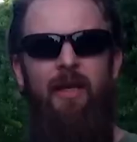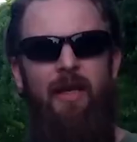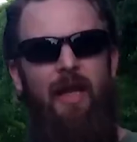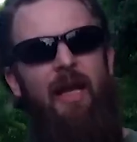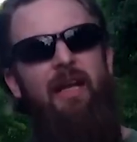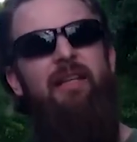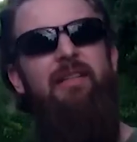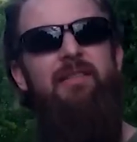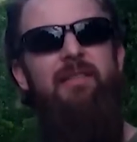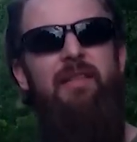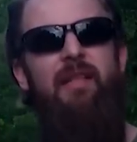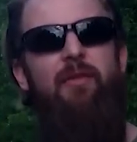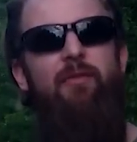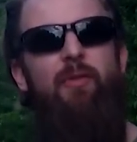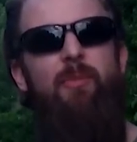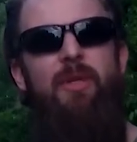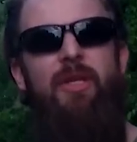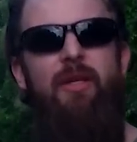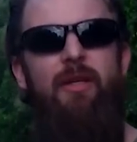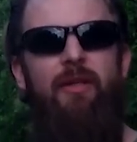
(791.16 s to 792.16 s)
And I can see that
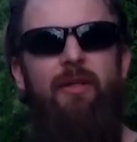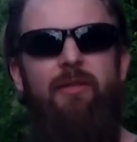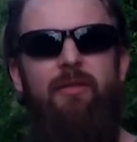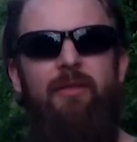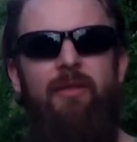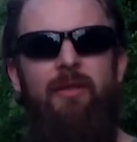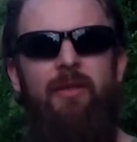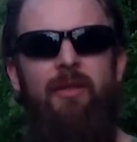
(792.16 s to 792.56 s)
from here.